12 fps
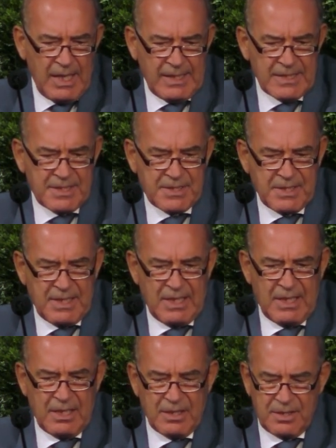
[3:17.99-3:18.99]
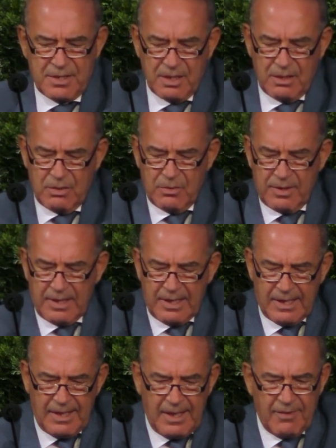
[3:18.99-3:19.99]
And so they
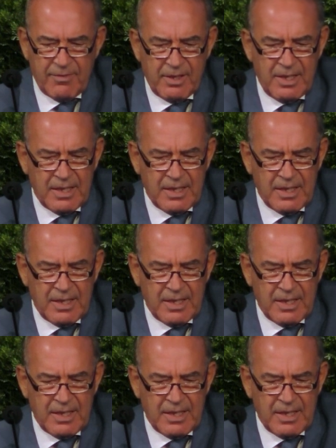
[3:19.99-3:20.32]
have